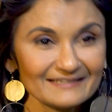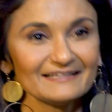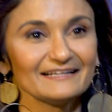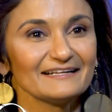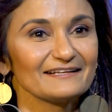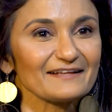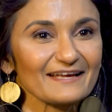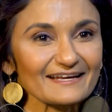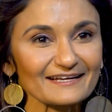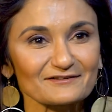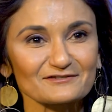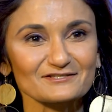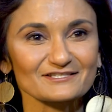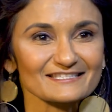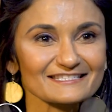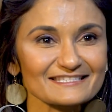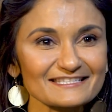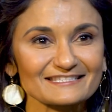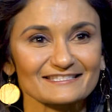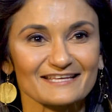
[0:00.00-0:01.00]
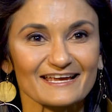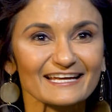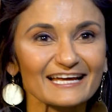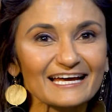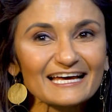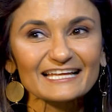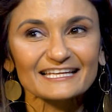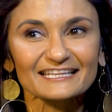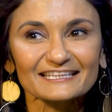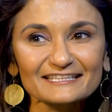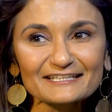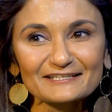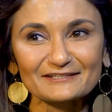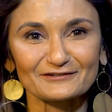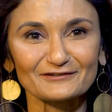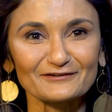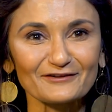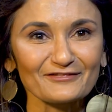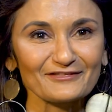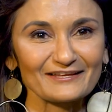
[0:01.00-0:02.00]
It's just this
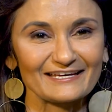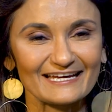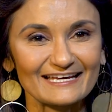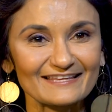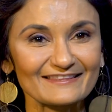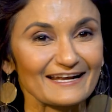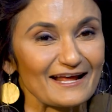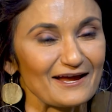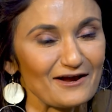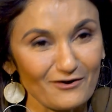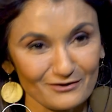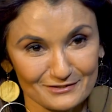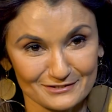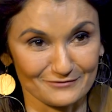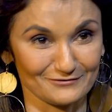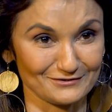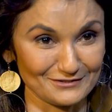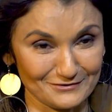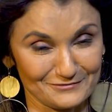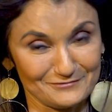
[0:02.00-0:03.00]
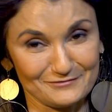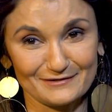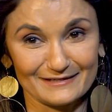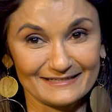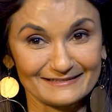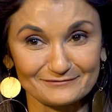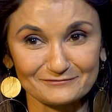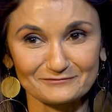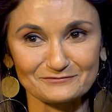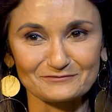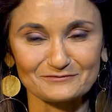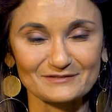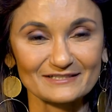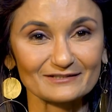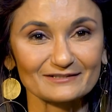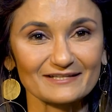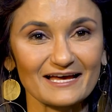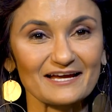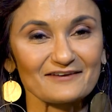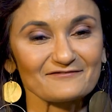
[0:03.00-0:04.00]
little thing that I also do in real
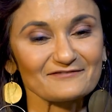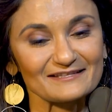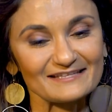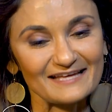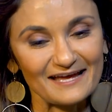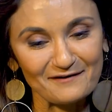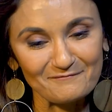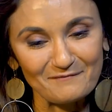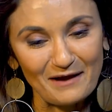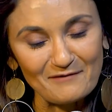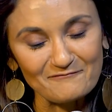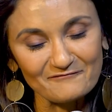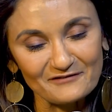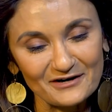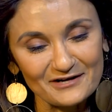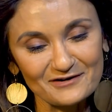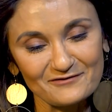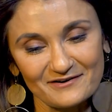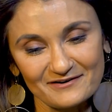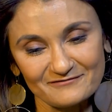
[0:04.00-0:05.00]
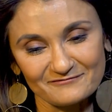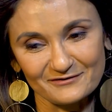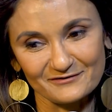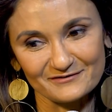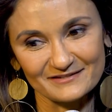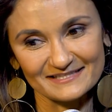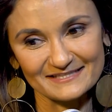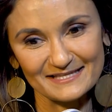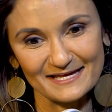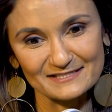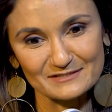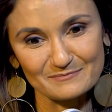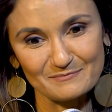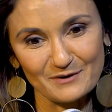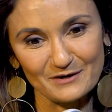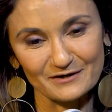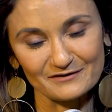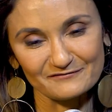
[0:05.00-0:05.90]
life. And I'm very grateful that that's a part of